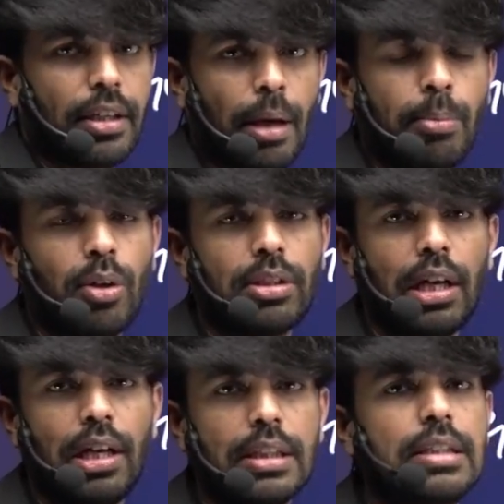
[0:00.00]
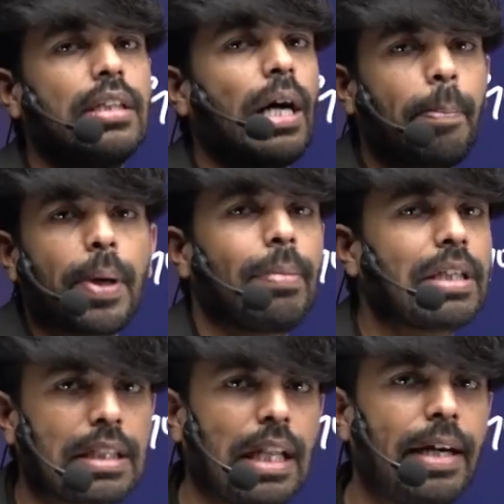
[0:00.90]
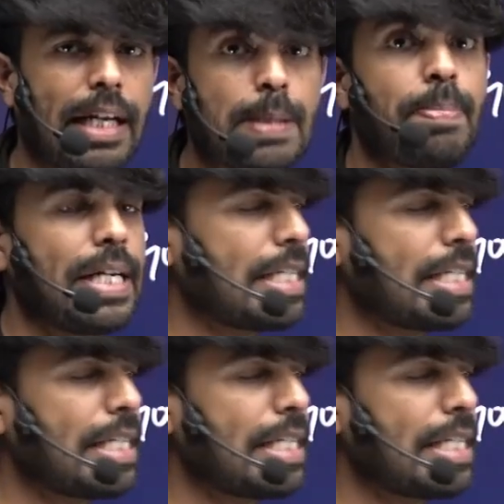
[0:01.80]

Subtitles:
about the lungs in the upcoming slide, respiratory